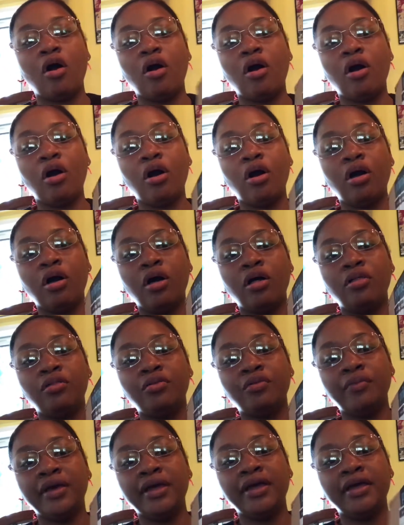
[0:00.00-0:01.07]
all
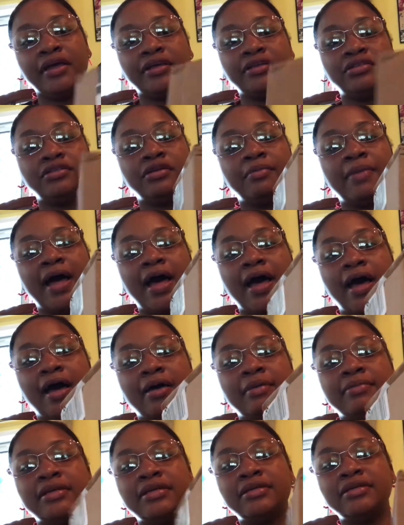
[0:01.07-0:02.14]
the way to the
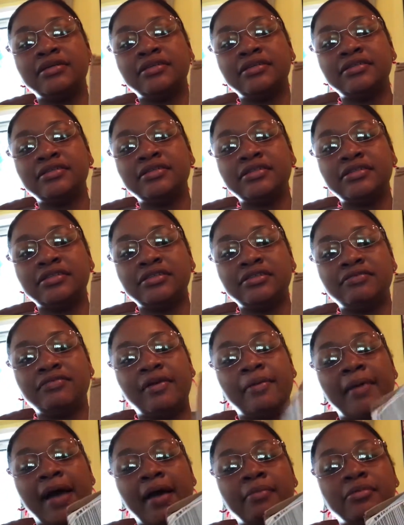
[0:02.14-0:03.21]
Bahamas
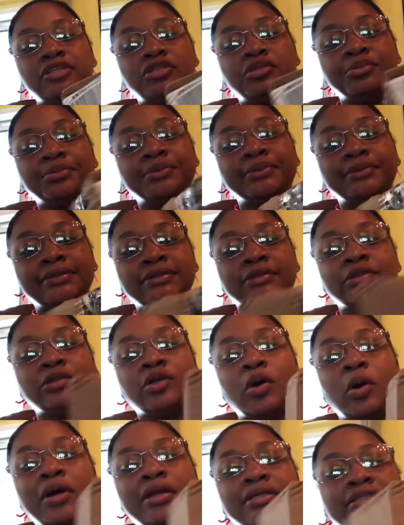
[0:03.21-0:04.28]
from Amazon. Got